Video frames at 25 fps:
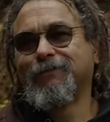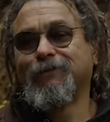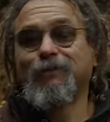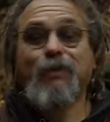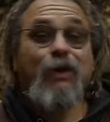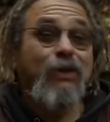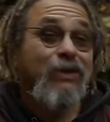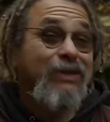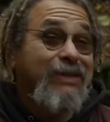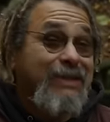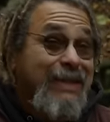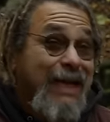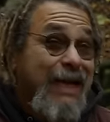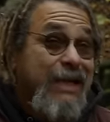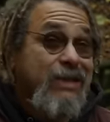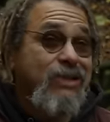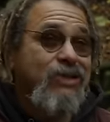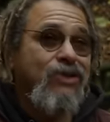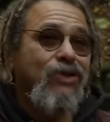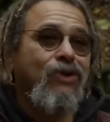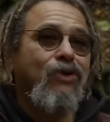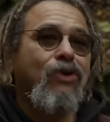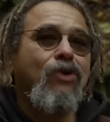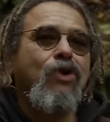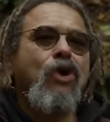Whilst
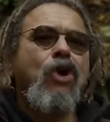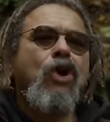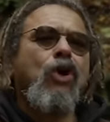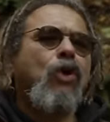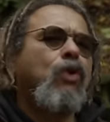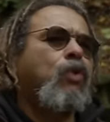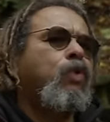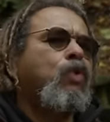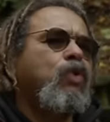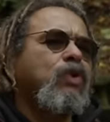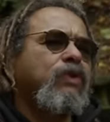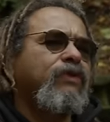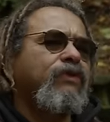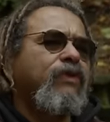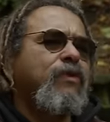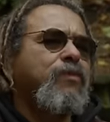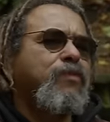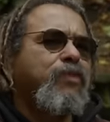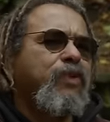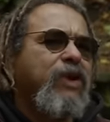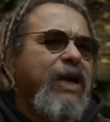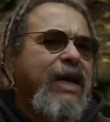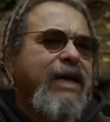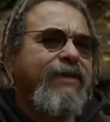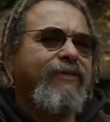Nassau quotes from
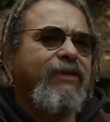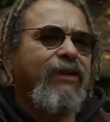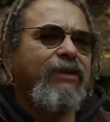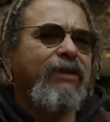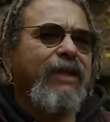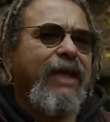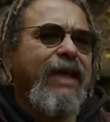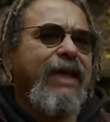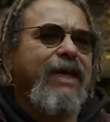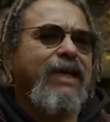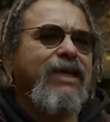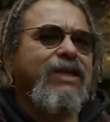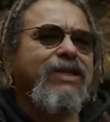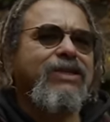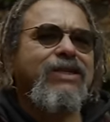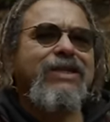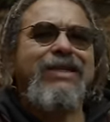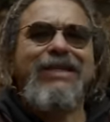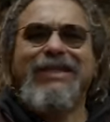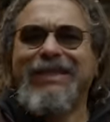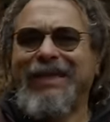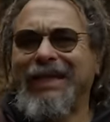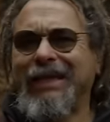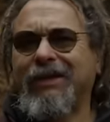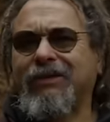private letters and
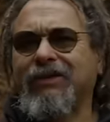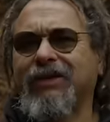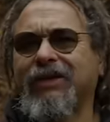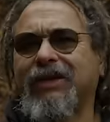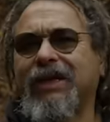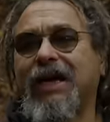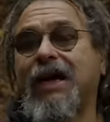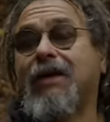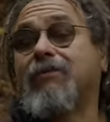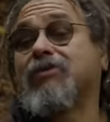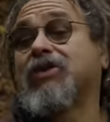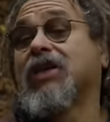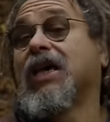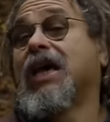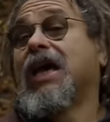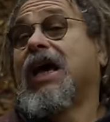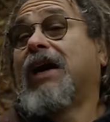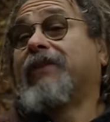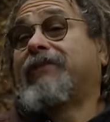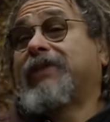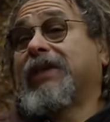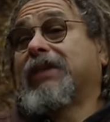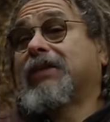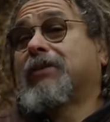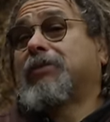telegrams
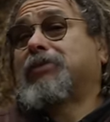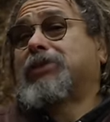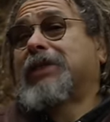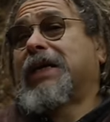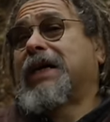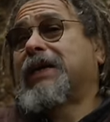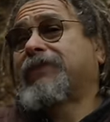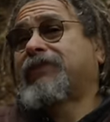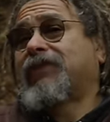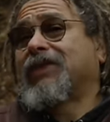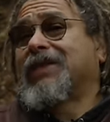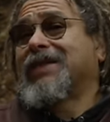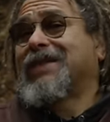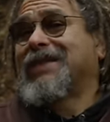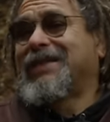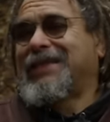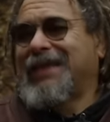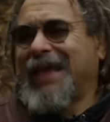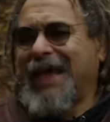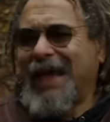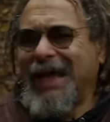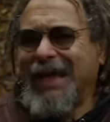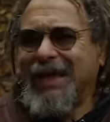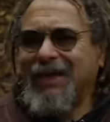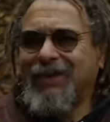available after his
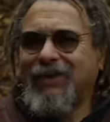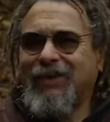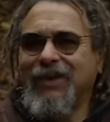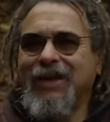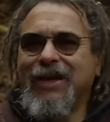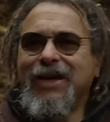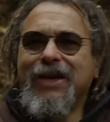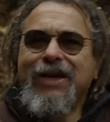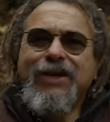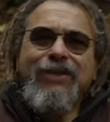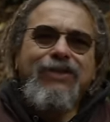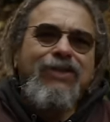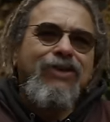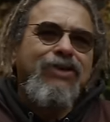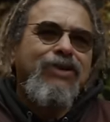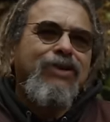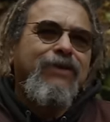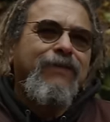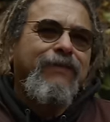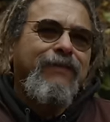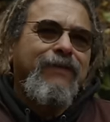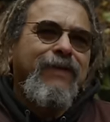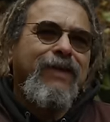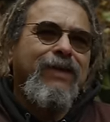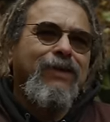death that
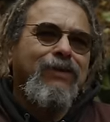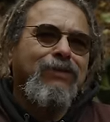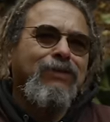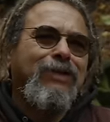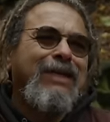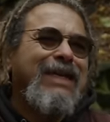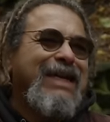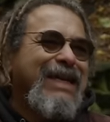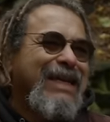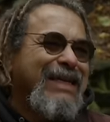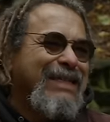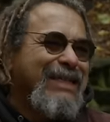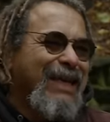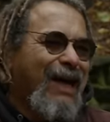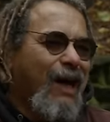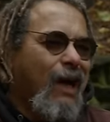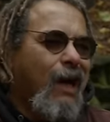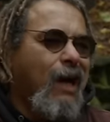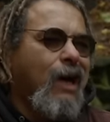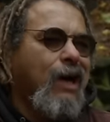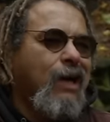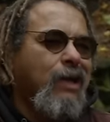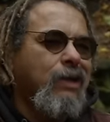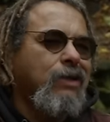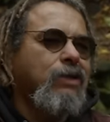reveal as
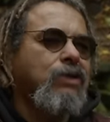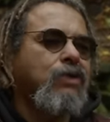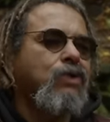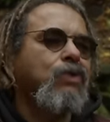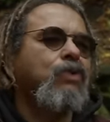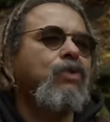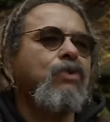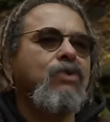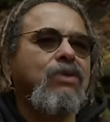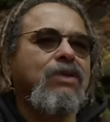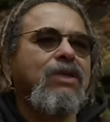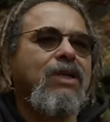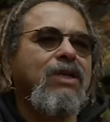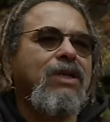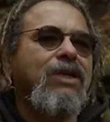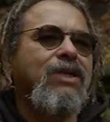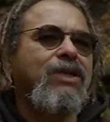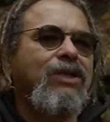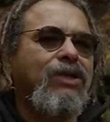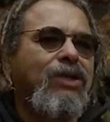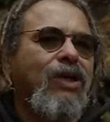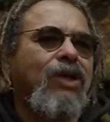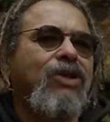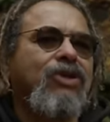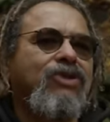hard-nosed an
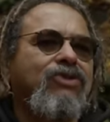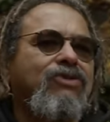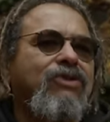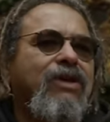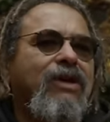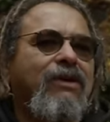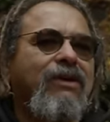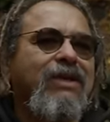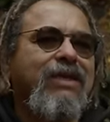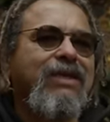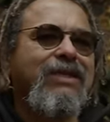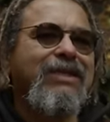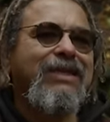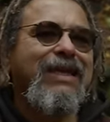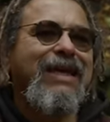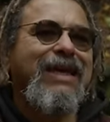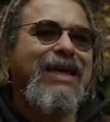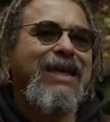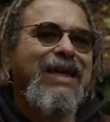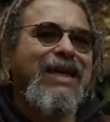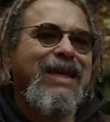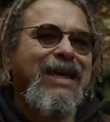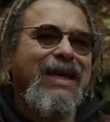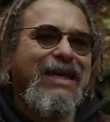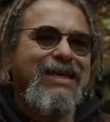industrialist
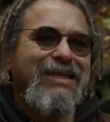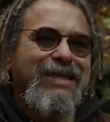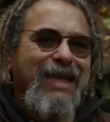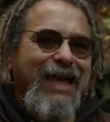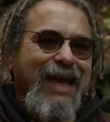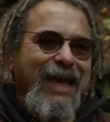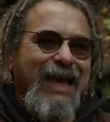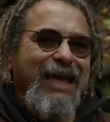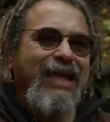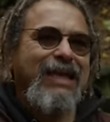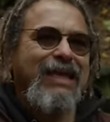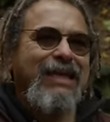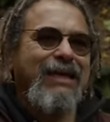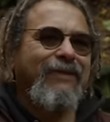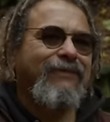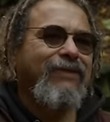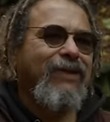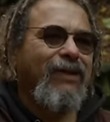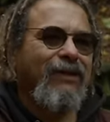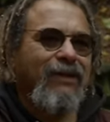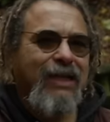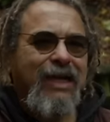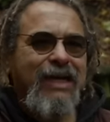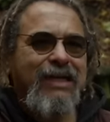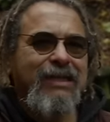as any of the
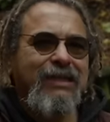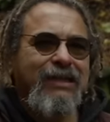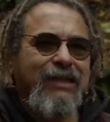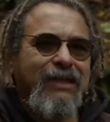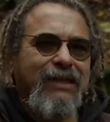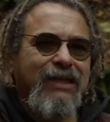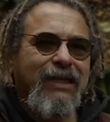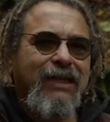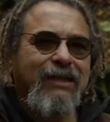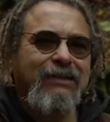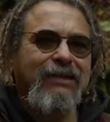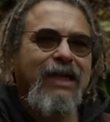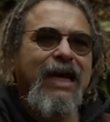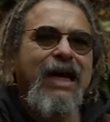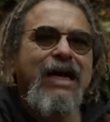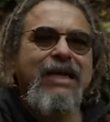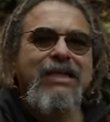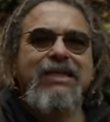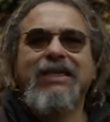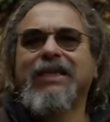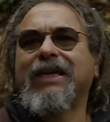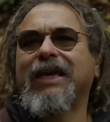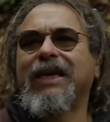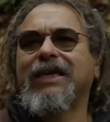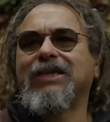landed
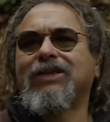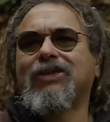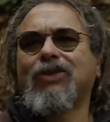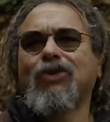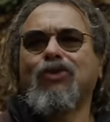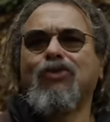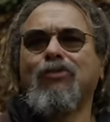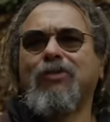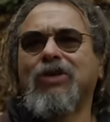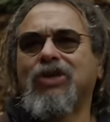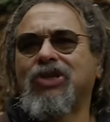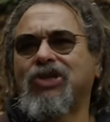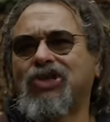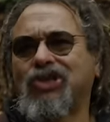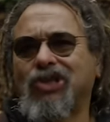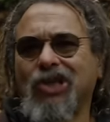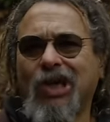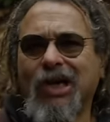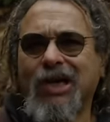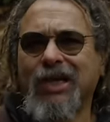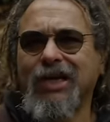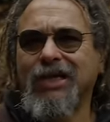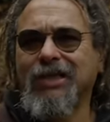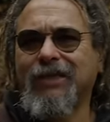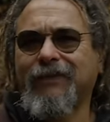class against whom his
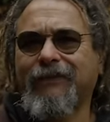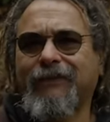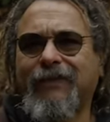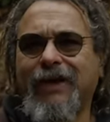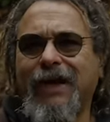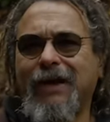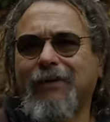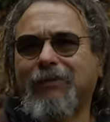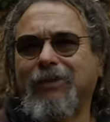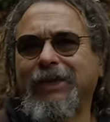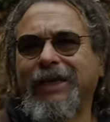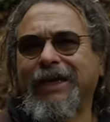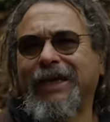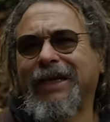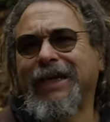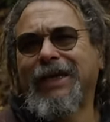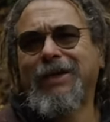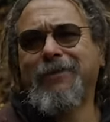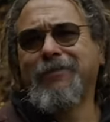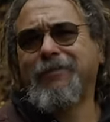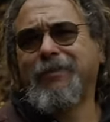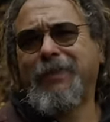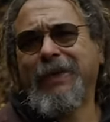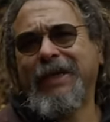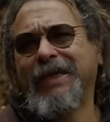Chartist family
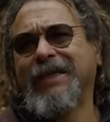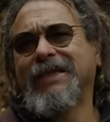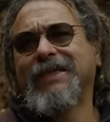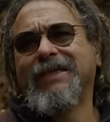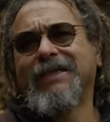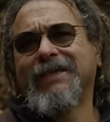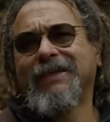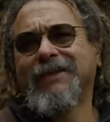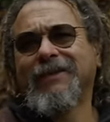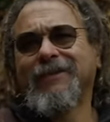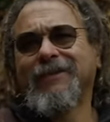campaigned.